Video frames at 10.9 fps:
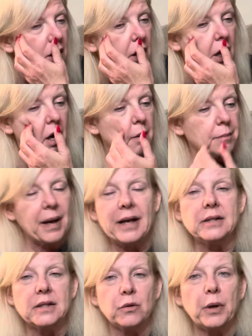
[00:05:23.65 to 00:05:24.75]
Um, I
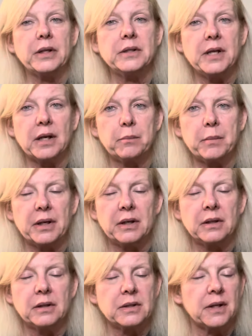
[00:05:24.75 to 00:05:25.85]
did want to take a
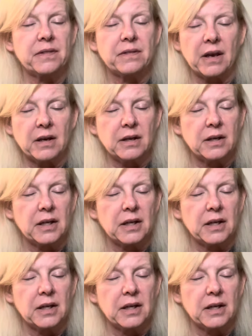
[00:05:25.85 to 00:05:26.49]
minute to thank